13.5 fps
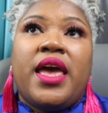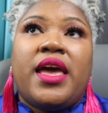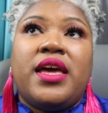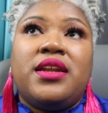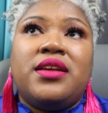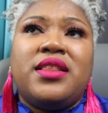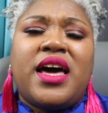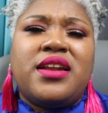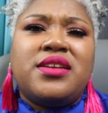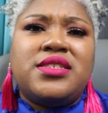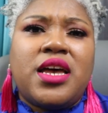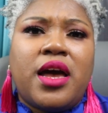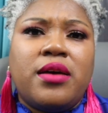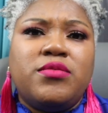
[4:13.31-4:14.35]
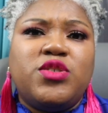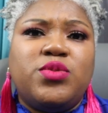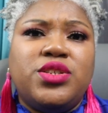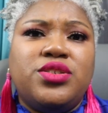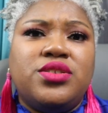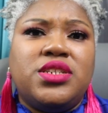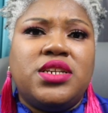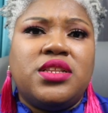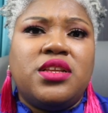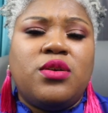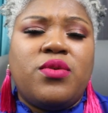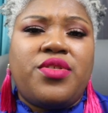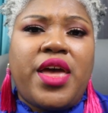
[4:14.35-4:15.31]
And a lot of times when you're
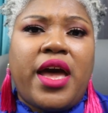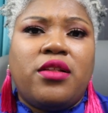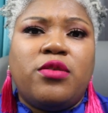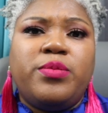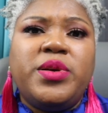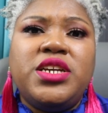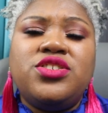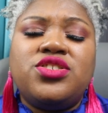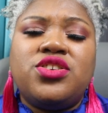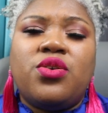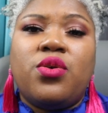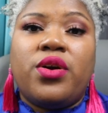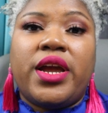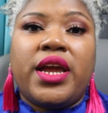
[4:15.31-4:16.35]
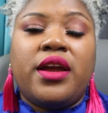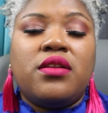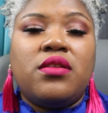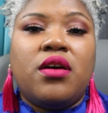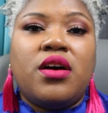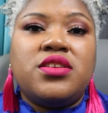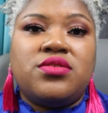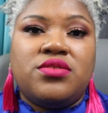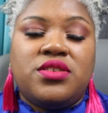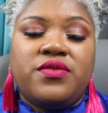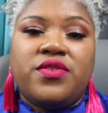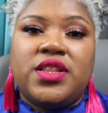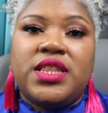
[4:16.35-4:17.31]
dealing with alopecia or hair loss or
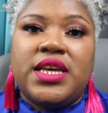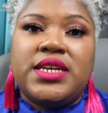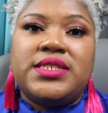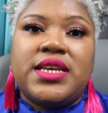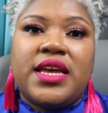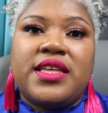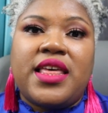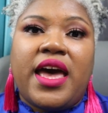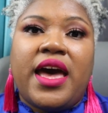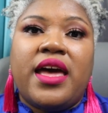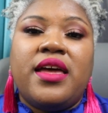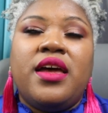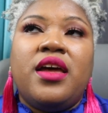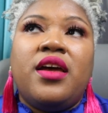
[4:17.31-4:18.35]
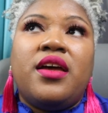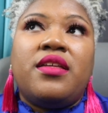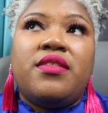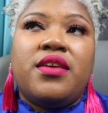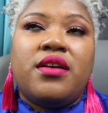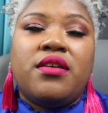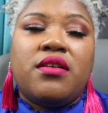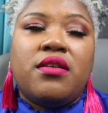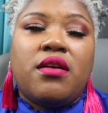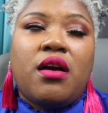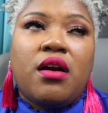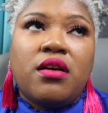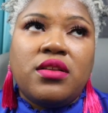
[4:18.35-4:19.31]
different things like that, there
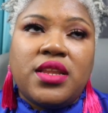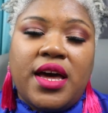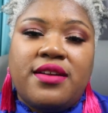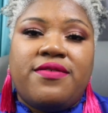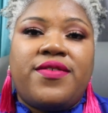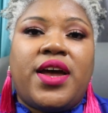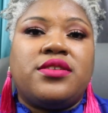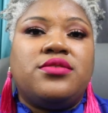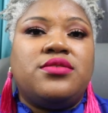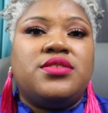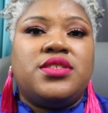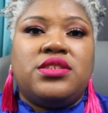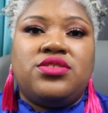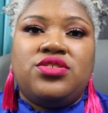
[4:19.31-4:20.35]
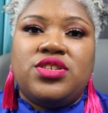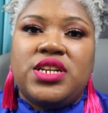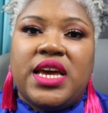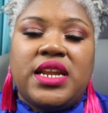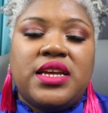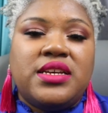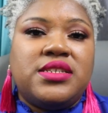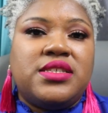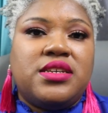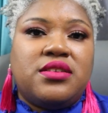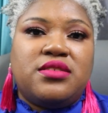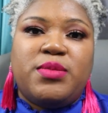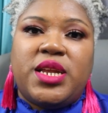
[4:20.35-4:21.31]
are a lot of factors. There's genetics,
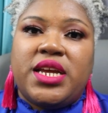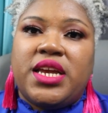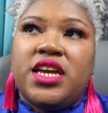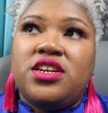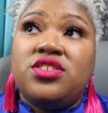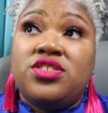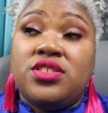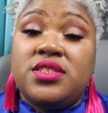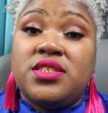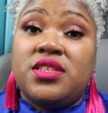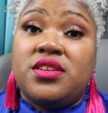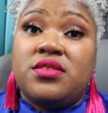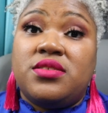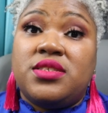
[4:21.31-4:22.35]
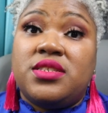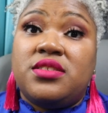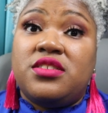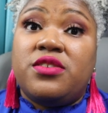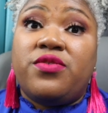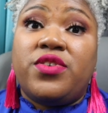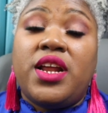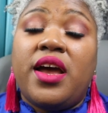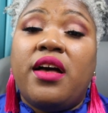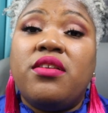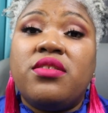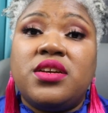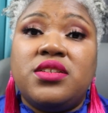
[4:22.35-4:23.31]
there's medications, there's different
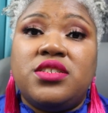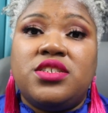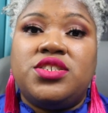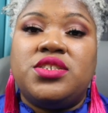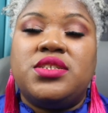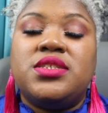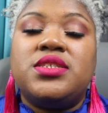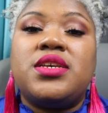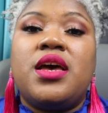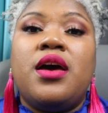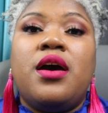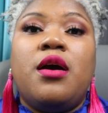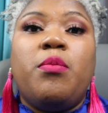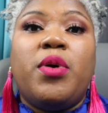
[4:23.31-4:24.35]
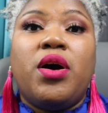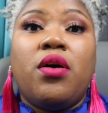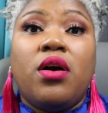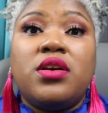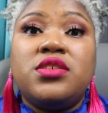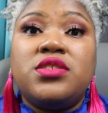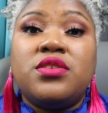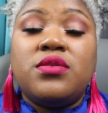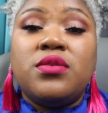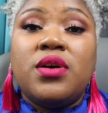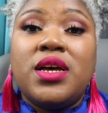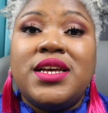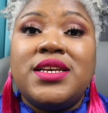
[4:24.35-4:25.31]
health conditions, but
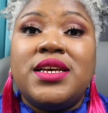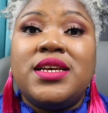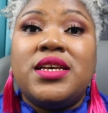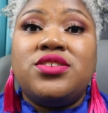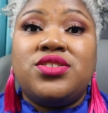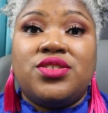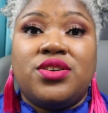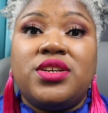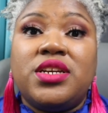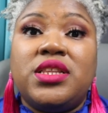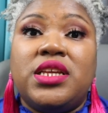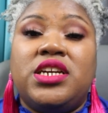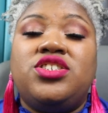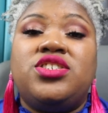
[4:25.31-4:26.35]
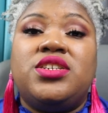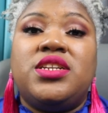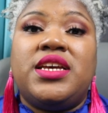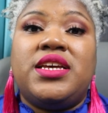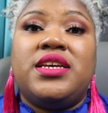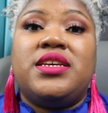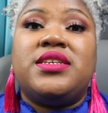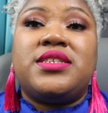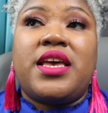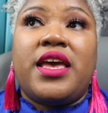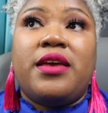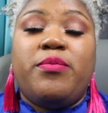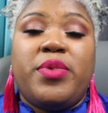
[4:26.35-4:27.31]
also circulation is
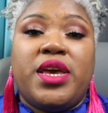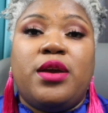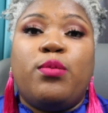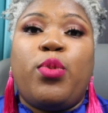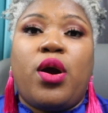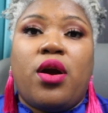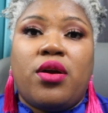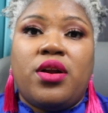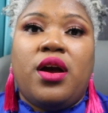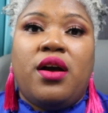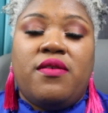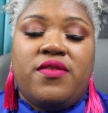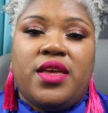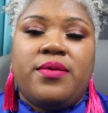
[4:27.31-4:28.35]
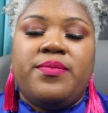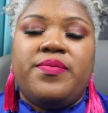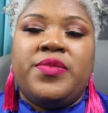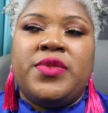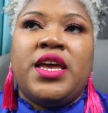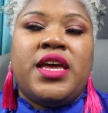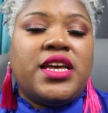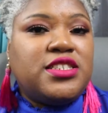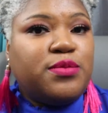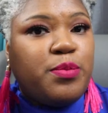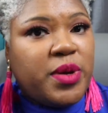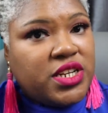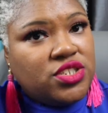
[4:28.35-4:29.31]
a big part of it
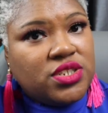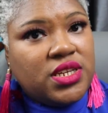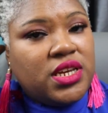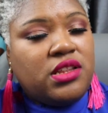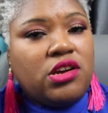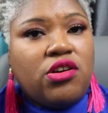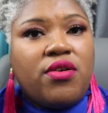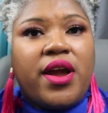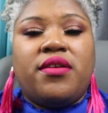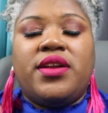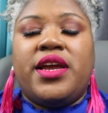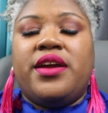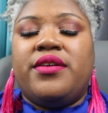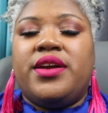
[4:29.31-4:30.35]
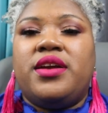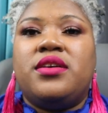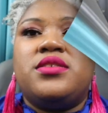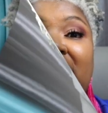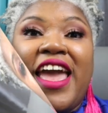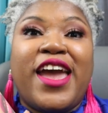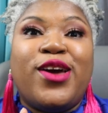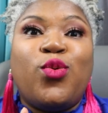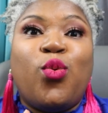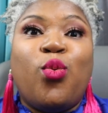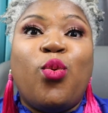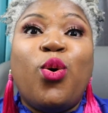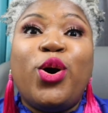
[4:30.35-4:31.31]
especially in the crown area. So
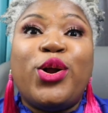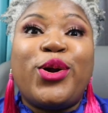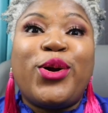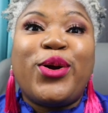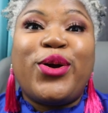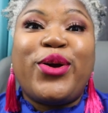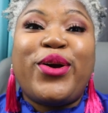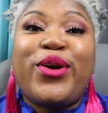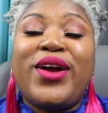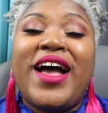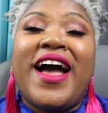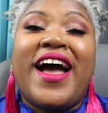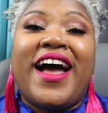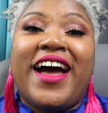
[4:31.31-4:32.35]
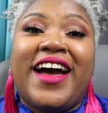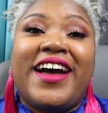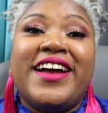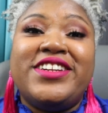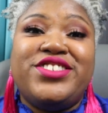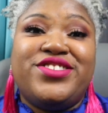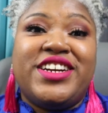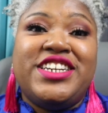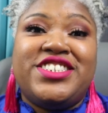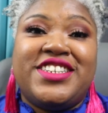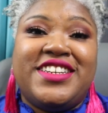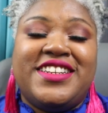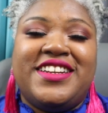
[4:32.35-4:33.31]
and water
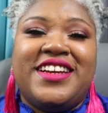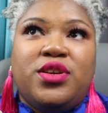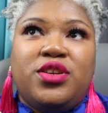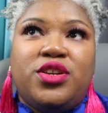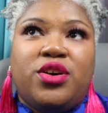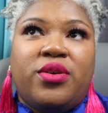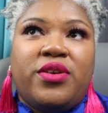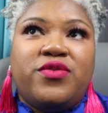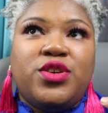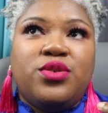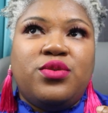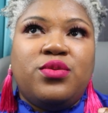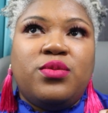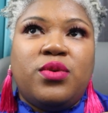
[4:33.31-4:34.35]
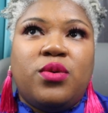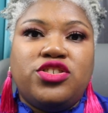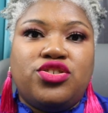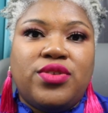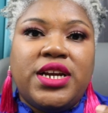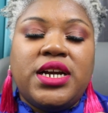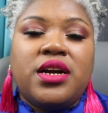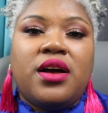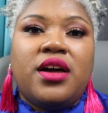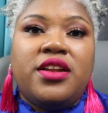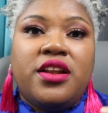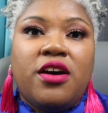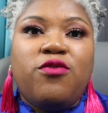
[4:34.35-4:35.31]
hydration. You know, if you drink
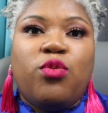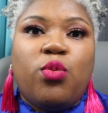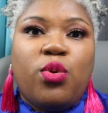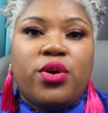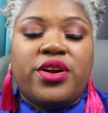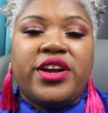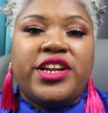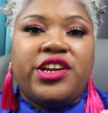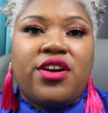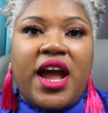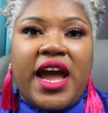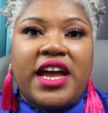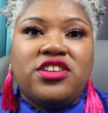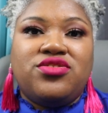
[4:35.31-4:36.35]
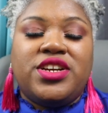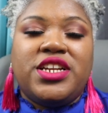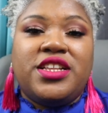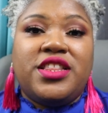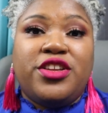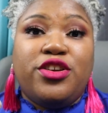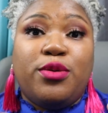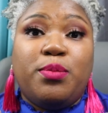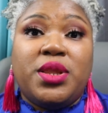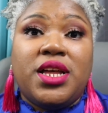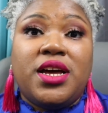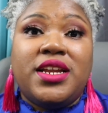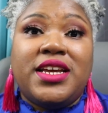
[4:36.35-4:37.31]
enough water and you're hydrated, then your
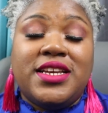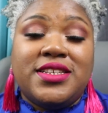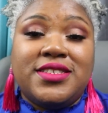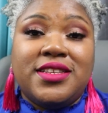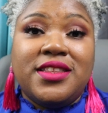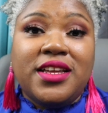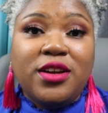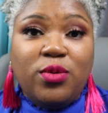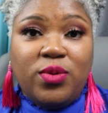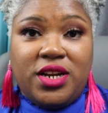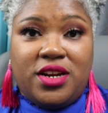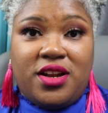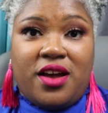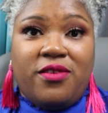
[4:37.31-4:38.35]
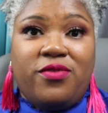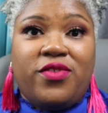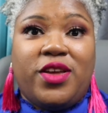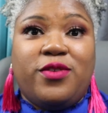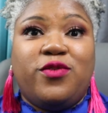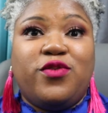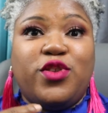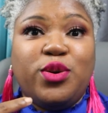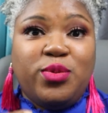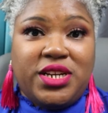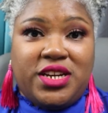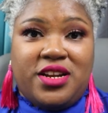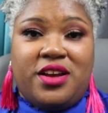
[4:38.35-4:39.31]
blood is liquid enough and
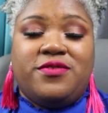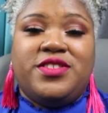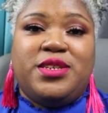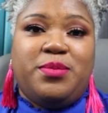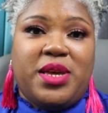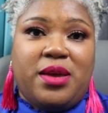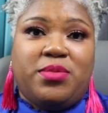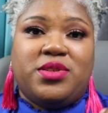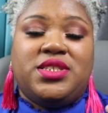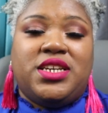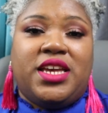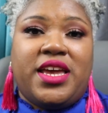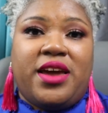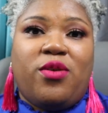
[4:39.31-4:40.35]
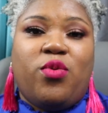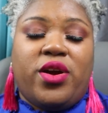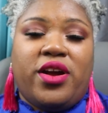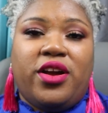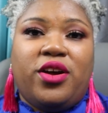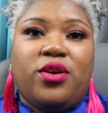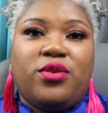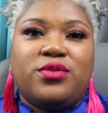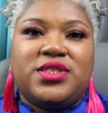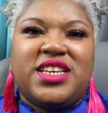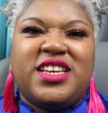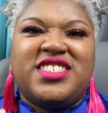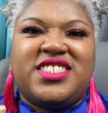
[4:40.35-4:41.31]
fluid enough to be able to get where it
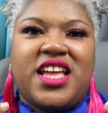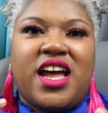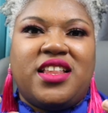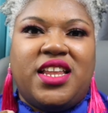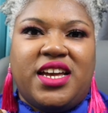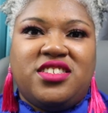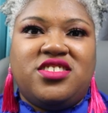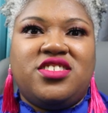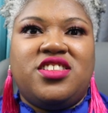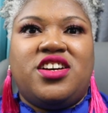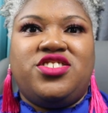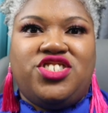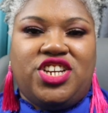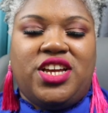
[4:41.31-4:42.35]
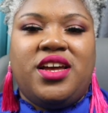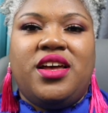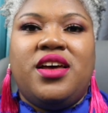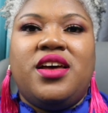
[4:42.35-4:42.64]
goes. It's not like sludgy.